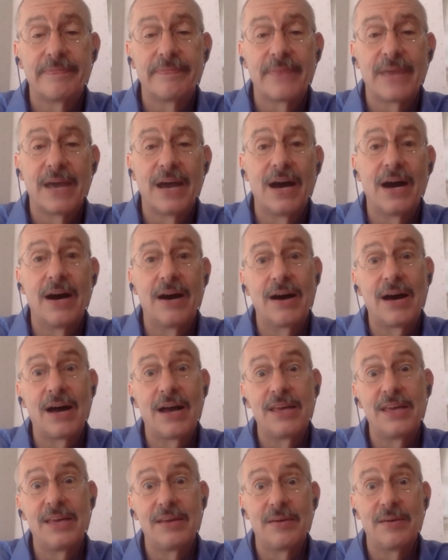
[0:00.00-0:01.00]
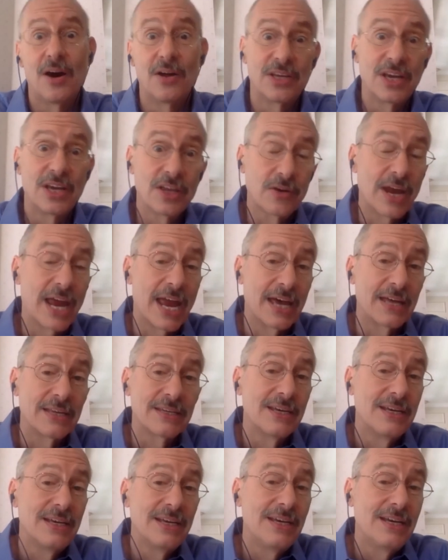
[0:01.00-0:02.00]
Uh, on the other hand,
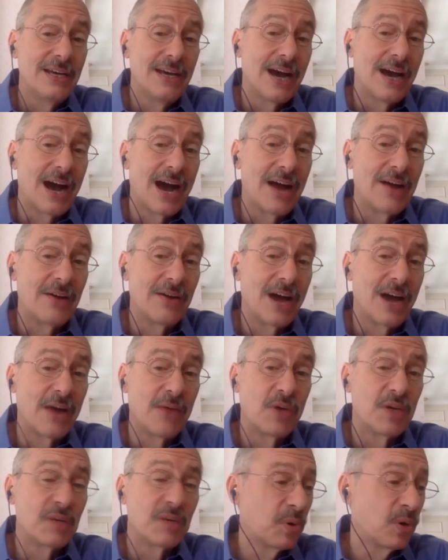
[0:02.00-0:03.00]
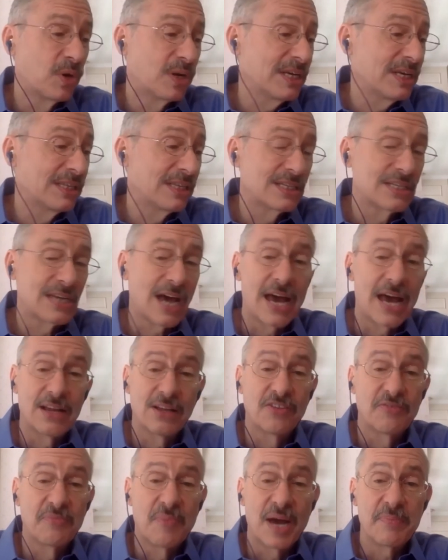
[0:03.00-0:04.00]
I, I wouldn't put in the title
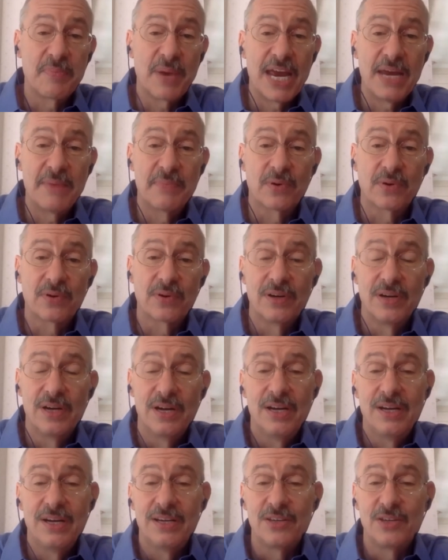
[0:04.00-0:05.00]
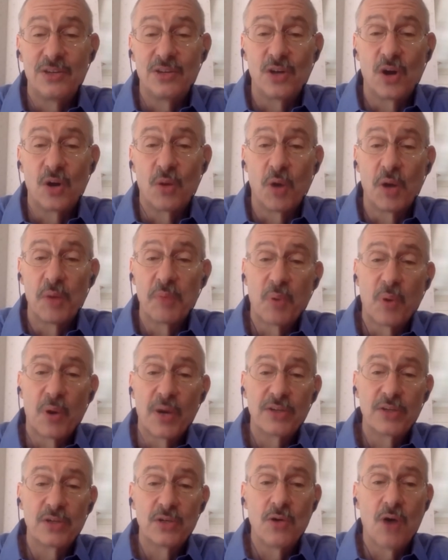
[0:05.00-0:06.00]
of my paper, you know, 1.2
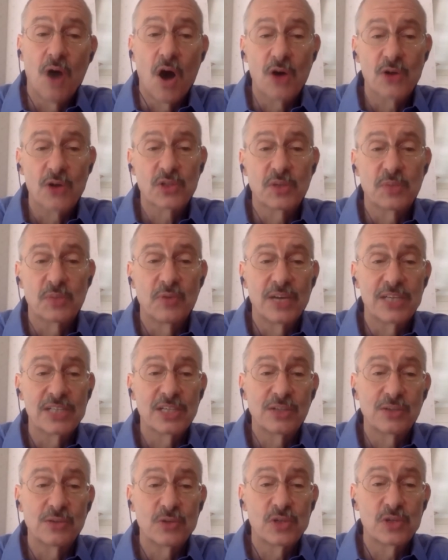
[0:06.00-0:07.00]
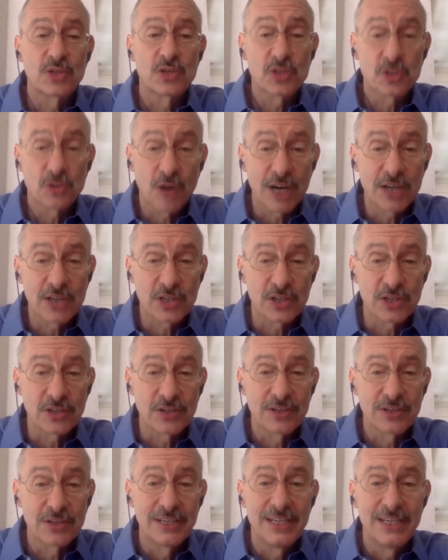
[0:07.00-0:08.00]
angstrom resolution structure
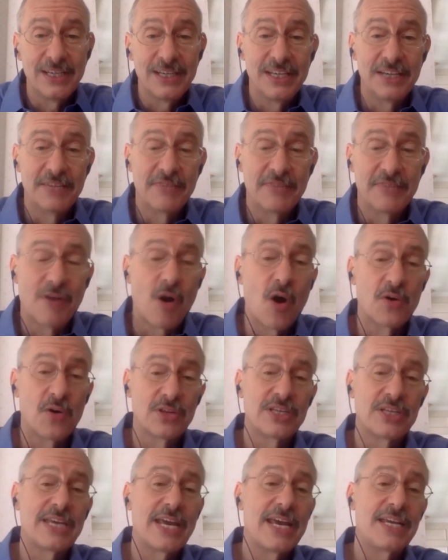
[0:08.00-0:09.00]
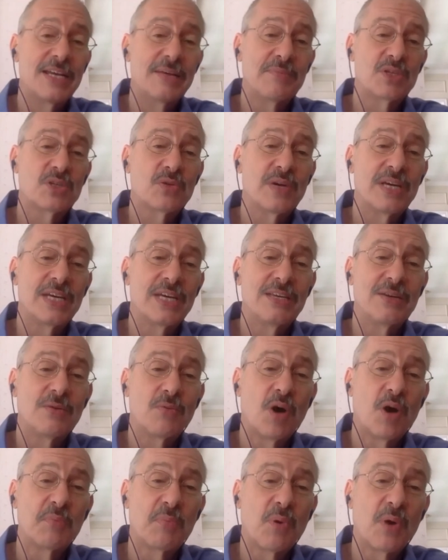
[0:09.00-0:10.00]
if all the data between
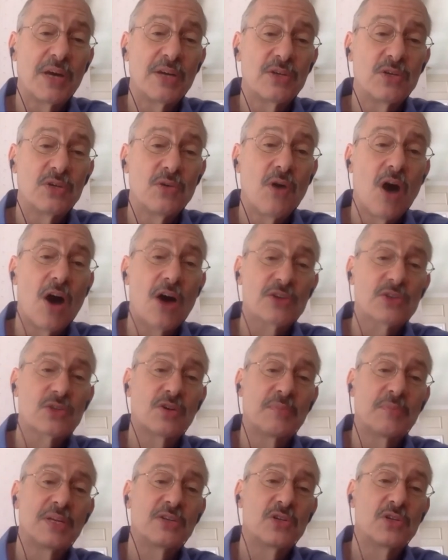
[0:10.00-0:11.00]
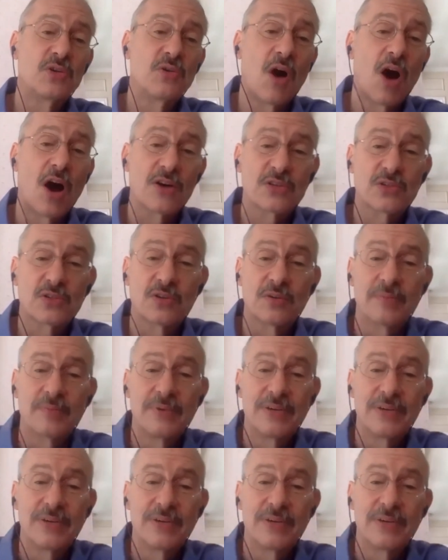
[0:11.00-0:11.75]
1.2 angstrom and 2 angstrom